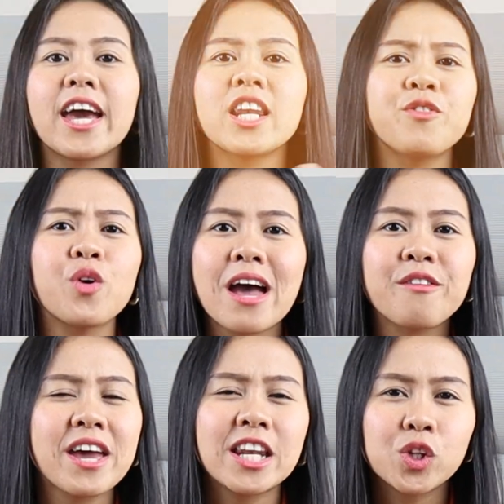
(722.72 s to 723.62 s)
And if you
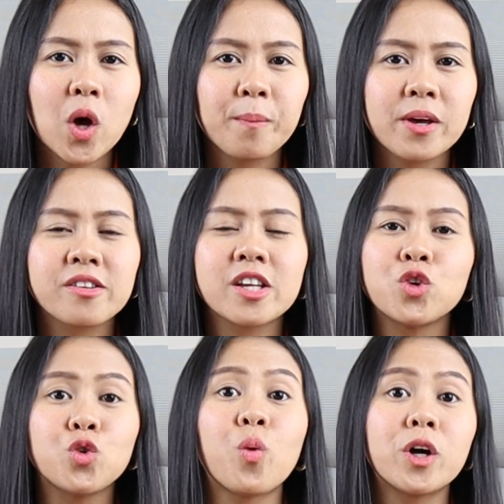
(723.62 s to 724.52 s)
have any topics
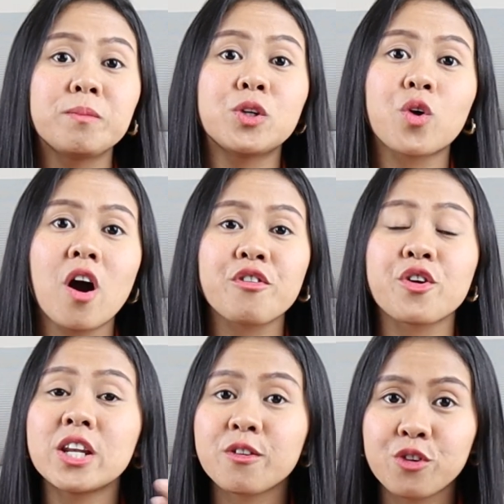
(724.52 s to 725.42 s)
that you'd want me to cover
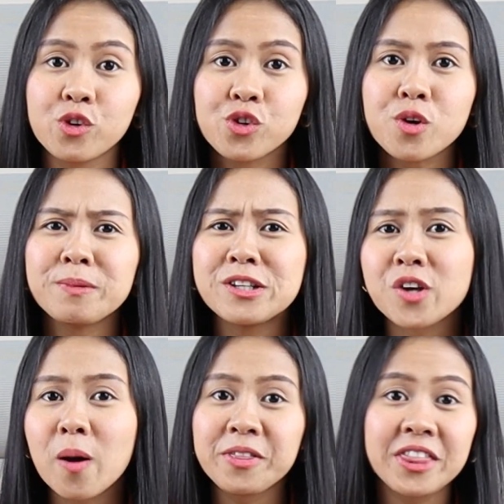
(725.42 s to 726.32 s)
in the future, please
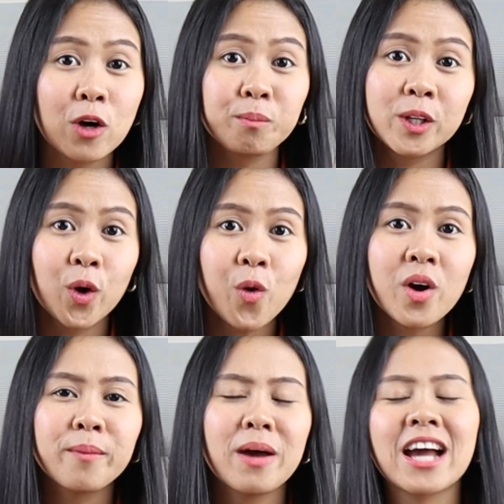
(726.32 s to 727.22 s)
comment down below.
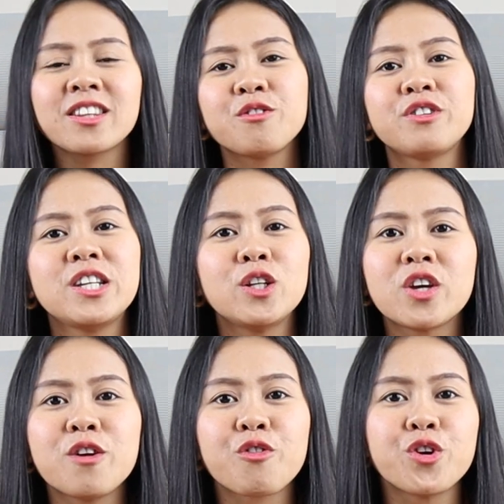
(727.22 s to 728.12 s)
I'm actively
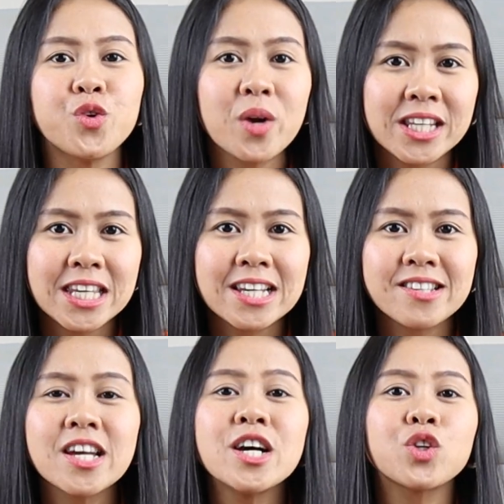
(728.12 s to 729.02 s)
looking for new
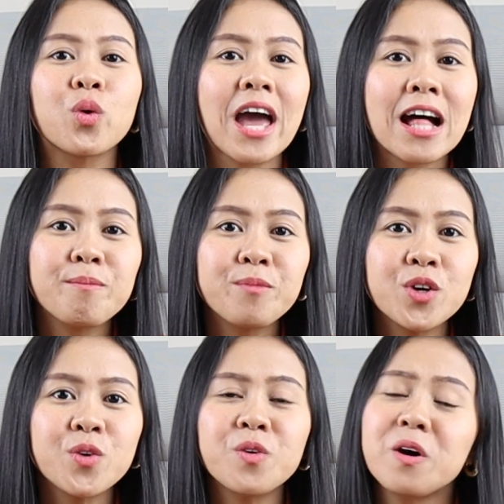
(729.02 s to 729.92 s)
ideas to help
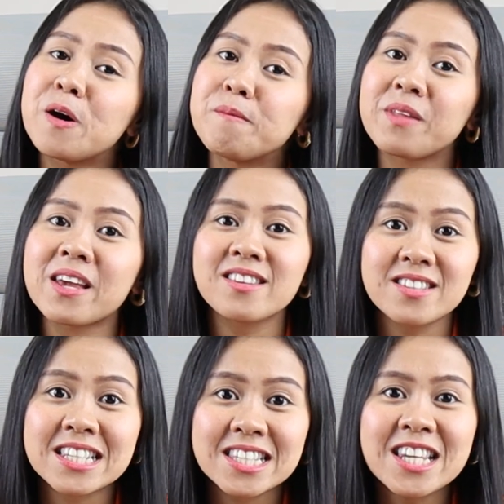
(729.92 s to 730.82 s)
you
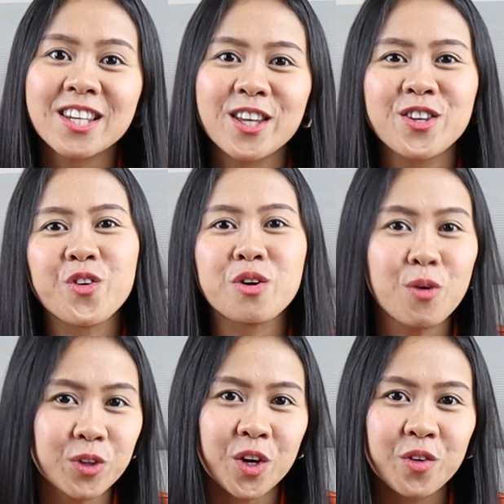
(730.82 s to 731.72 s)
succeed in your
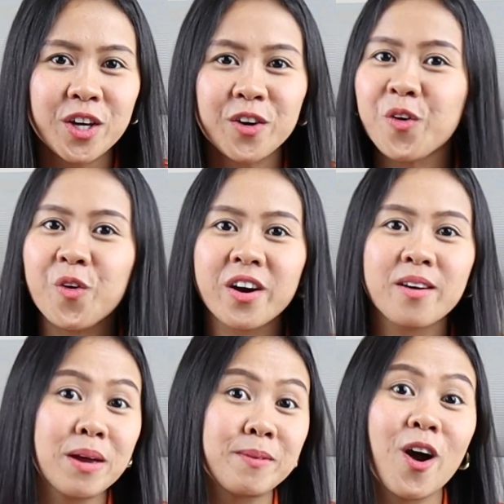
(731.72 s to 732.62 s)
remote career
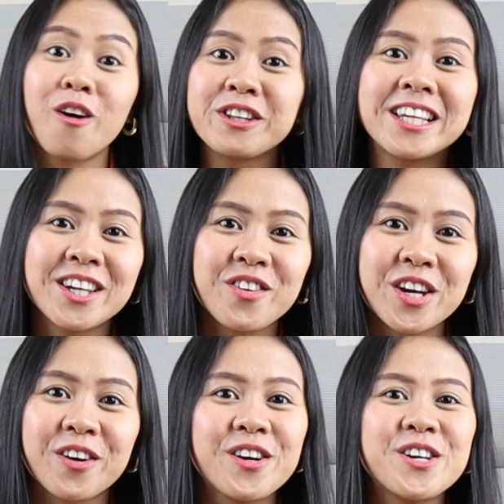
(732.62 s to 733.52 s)
or maybe offline
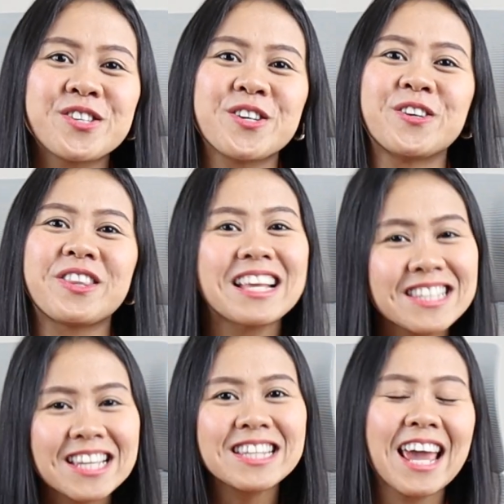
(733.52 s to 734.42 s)
career. So
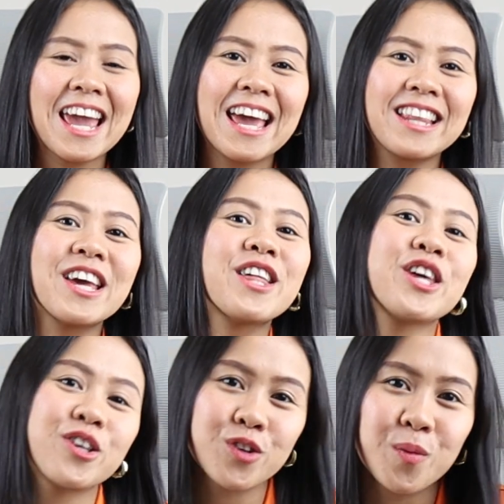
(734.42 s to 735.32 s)
that's it, and
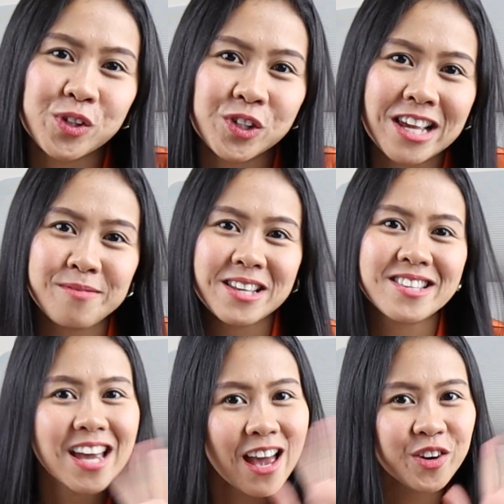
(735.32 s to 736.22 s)
thank you so much,
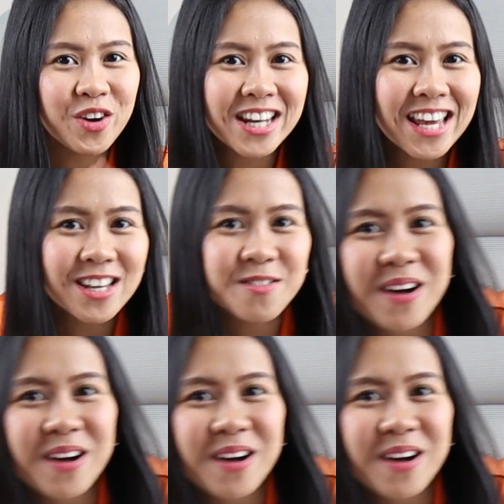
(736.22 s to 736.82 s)
classmates. Have a great day.